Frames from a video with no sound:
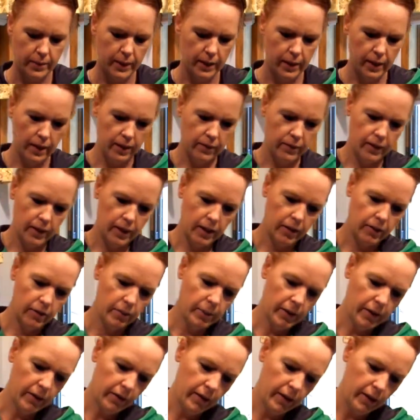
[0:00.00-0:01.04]
making a video
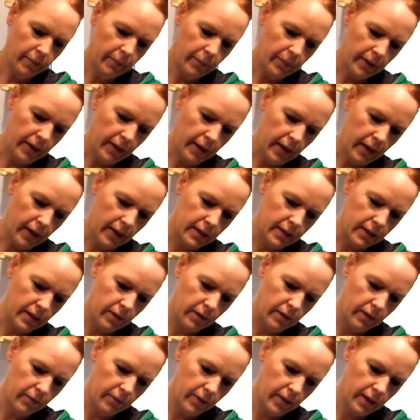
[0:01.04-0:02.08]
about it, but I tell
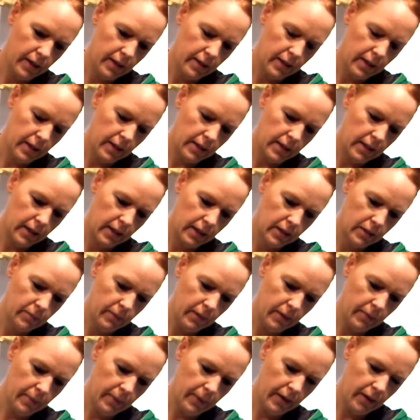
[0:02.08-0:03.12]
you what, that takes
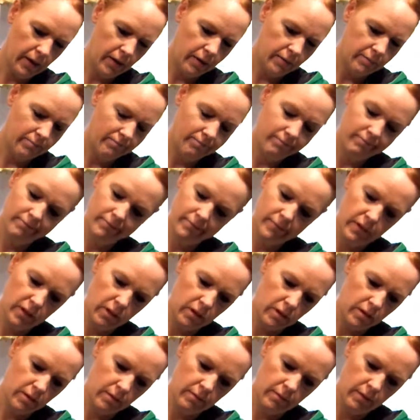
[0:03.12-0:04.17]
me about
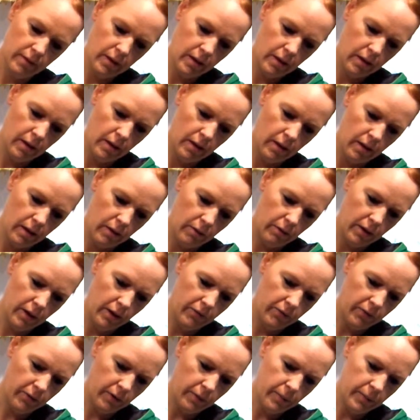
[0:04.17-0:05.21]

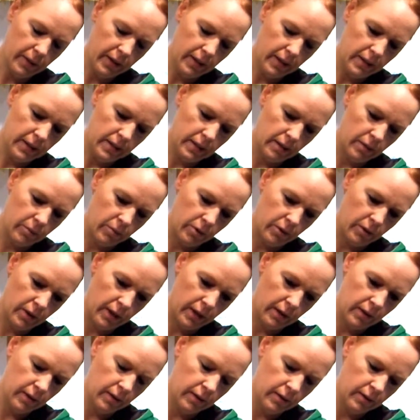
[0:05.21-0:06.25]
3-4 minutes in the
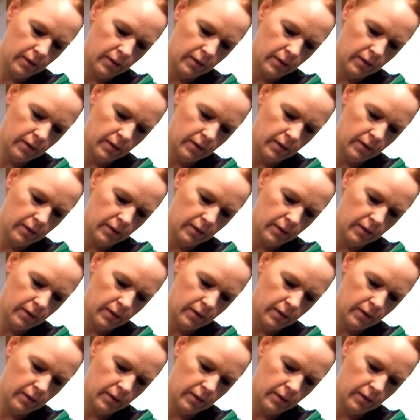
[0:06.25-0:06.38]
morning.